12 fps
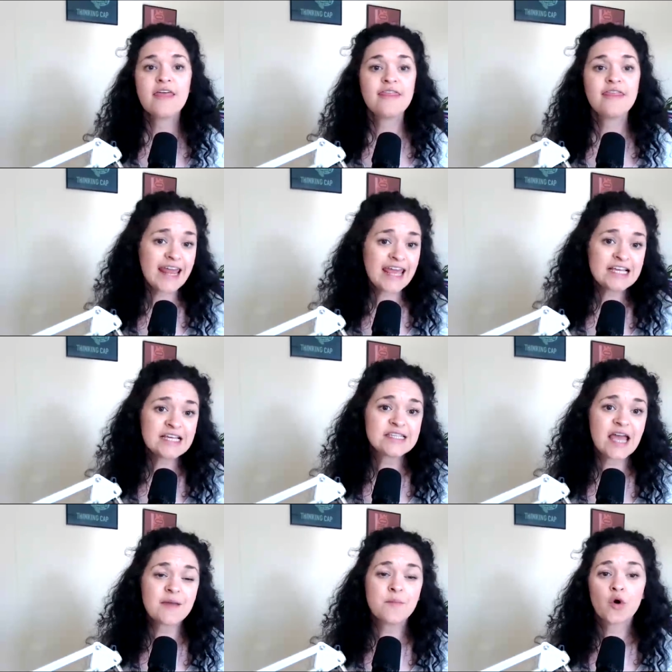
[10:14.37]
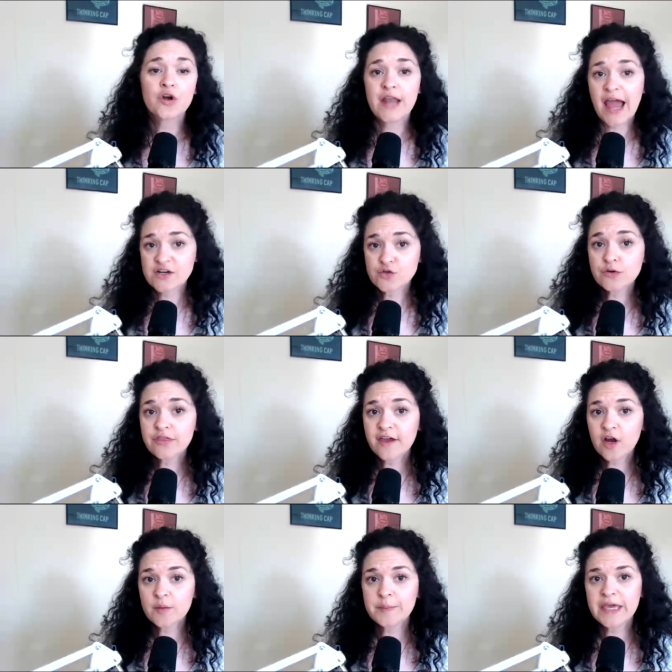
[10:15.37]
that is a more natural
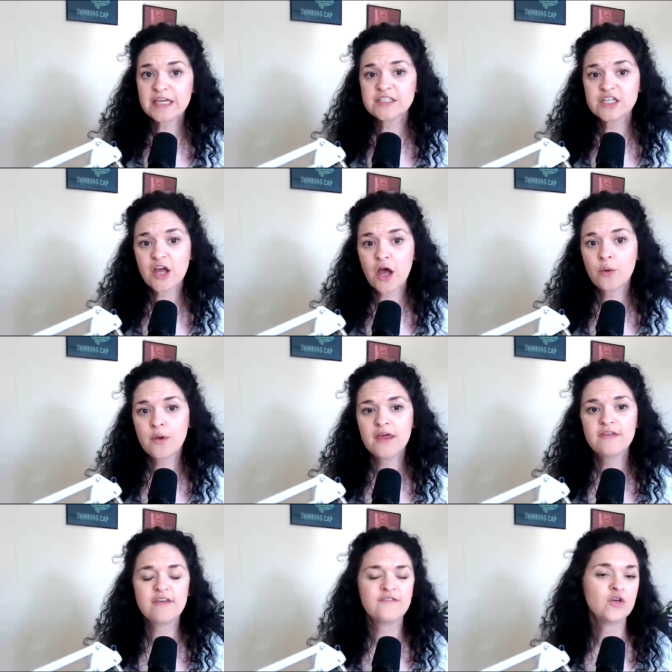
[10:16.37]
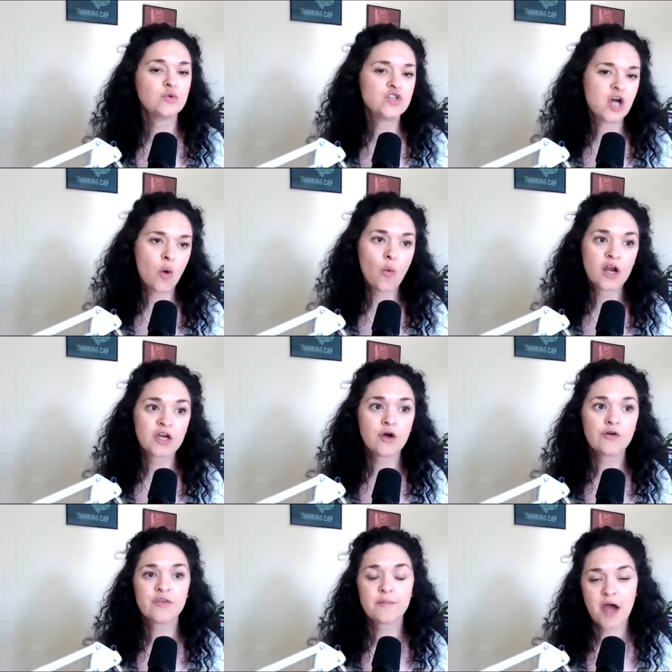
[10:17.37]
therapy to go with if you don't want to
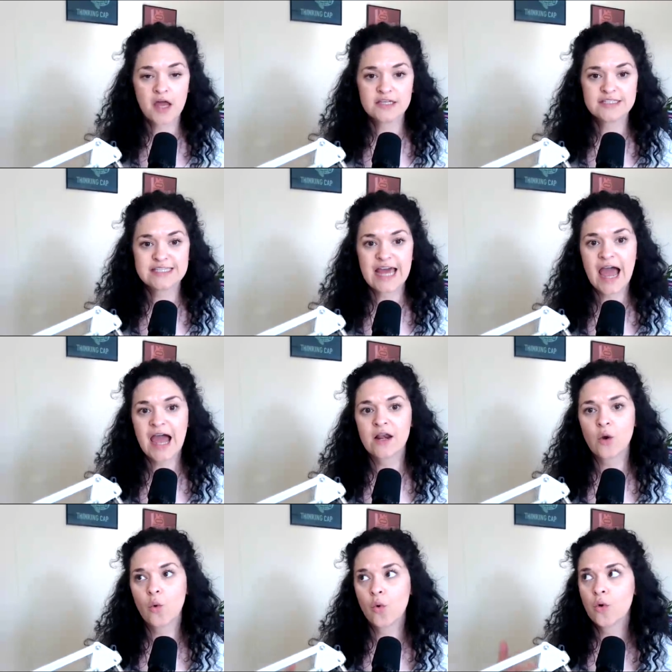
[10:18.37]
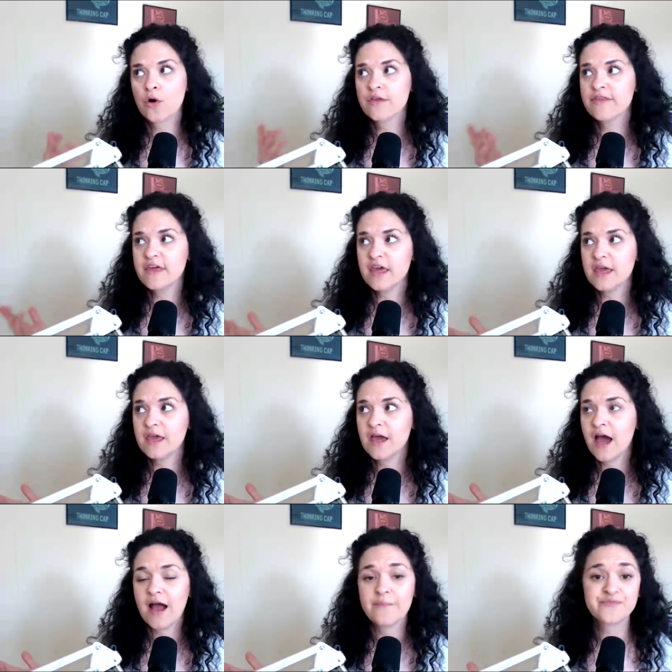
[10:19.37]
go the Monistat or the
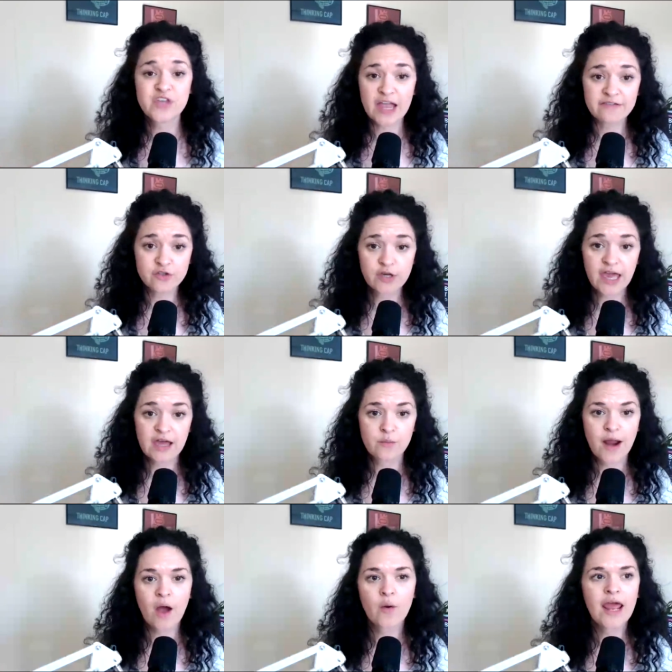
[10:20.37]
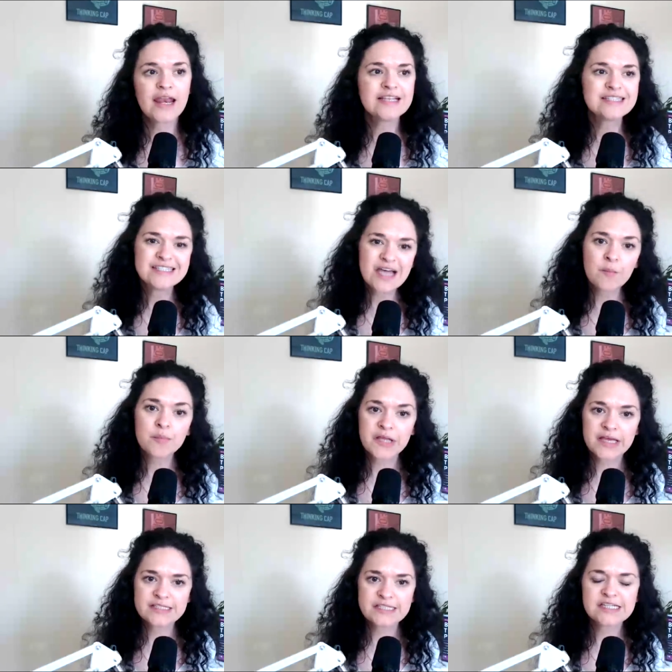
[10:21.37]
Diflucan route. And in some
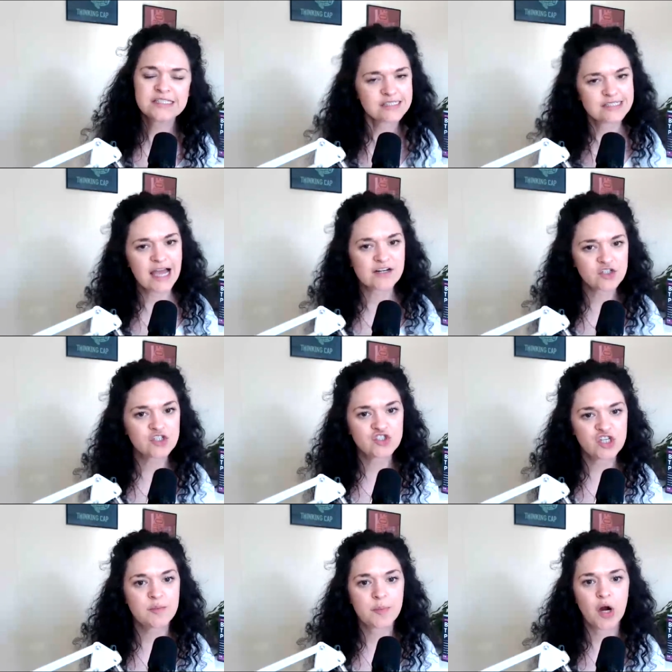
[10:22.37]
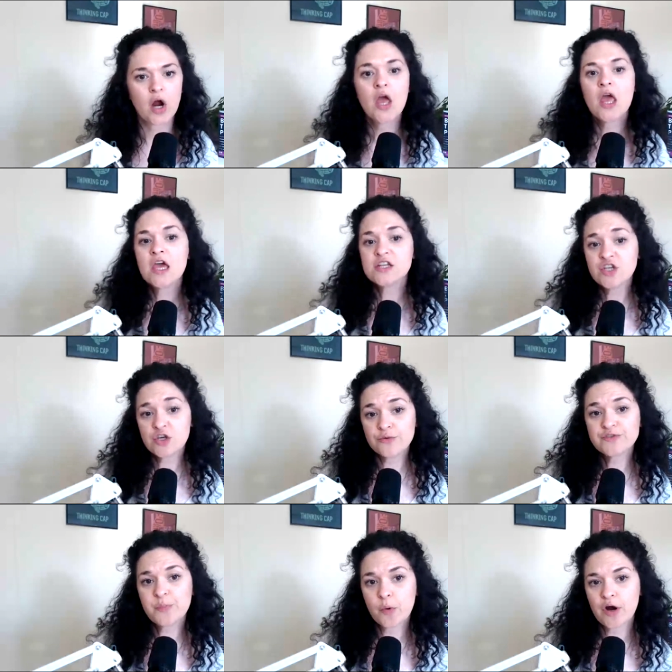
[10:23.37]
places, it's actually cheaper to
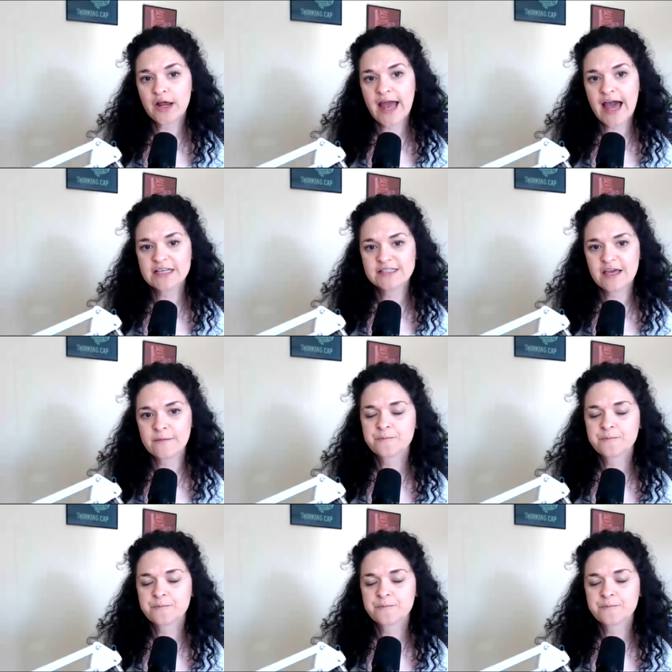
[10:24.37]
use boric acid.